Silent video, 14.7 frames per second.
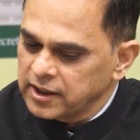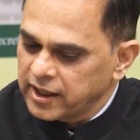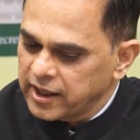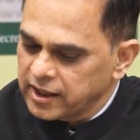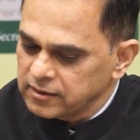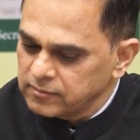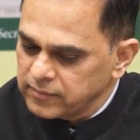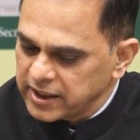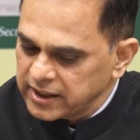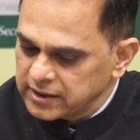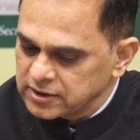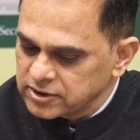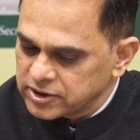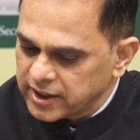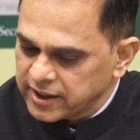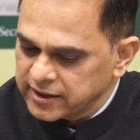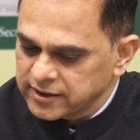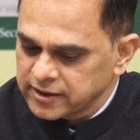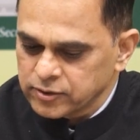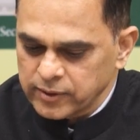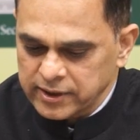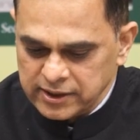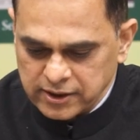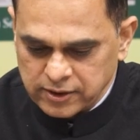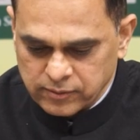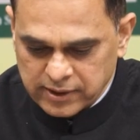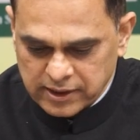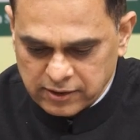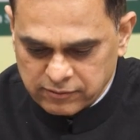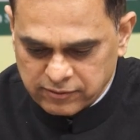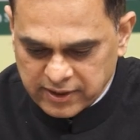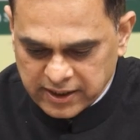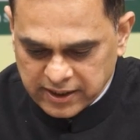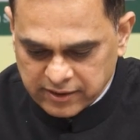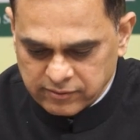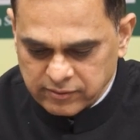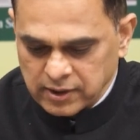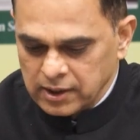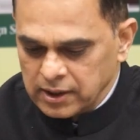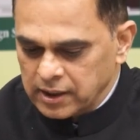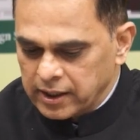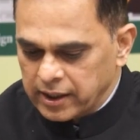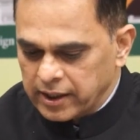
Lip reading: and Made in China 2025.